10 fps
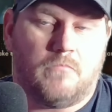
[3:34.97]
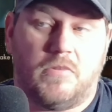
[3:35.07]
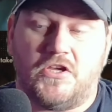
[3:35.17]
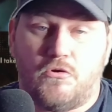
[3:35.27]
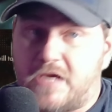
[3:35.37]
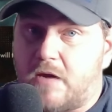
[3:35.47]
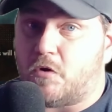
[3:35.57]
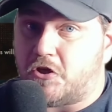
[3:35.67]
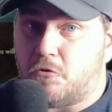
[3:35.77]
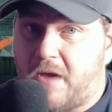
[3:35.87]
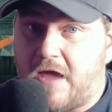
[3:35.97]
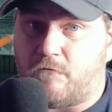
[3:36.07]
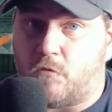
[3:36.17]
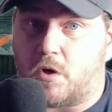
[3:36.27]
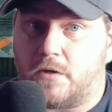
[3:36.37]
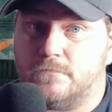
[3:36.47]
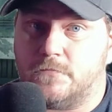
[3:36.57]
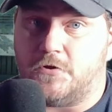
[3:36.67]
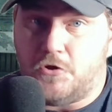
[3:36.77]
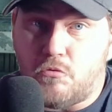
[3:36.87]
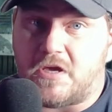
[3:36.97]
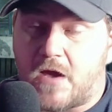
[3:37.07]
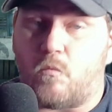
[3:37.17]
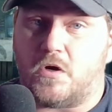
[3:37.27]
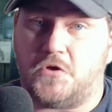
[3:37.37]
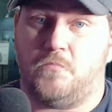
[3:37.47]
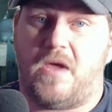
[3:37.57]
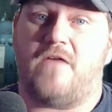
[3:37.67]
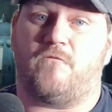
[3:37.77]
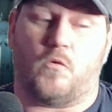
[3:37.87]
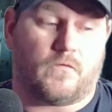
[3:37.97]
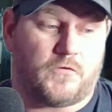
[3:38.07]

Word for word: but you get what you pay for. You get what you pay for.